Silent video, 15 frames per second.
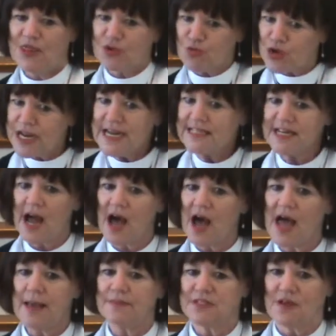3
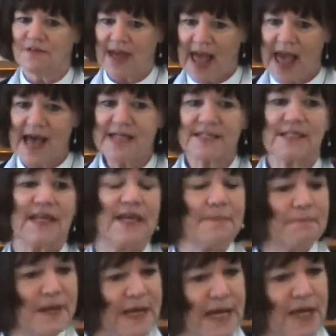times of
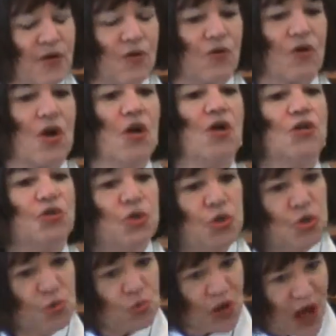asking Peter, "Do
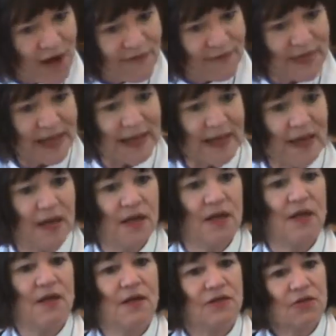you love me?
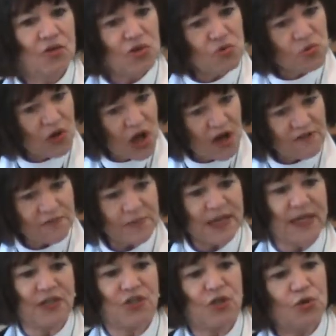Do you love
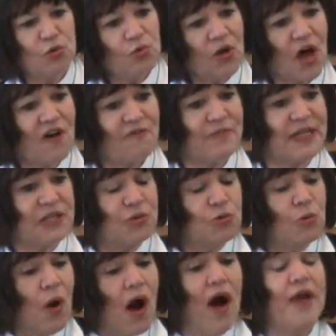me? Do you love me?" to
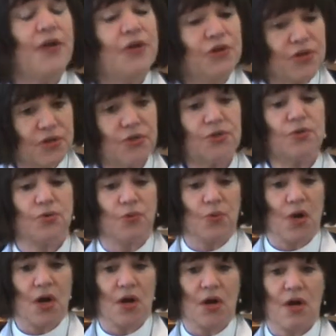
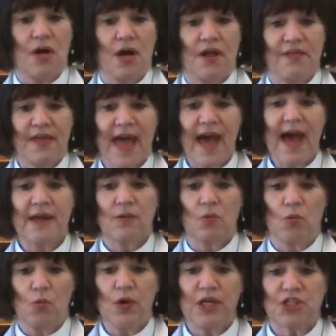undo
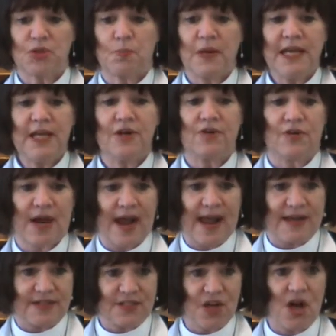that which Peter
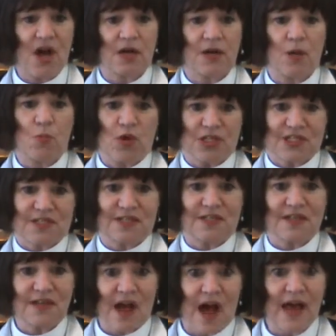had done, was to
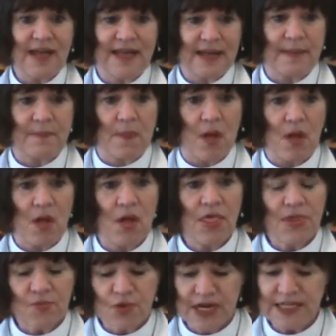deny him
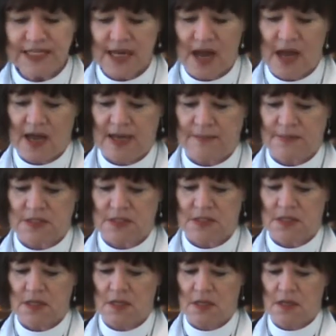3
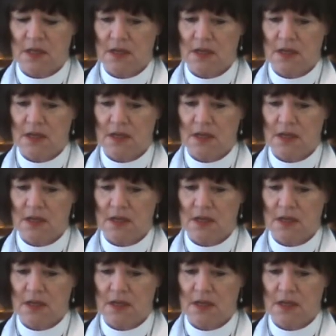times.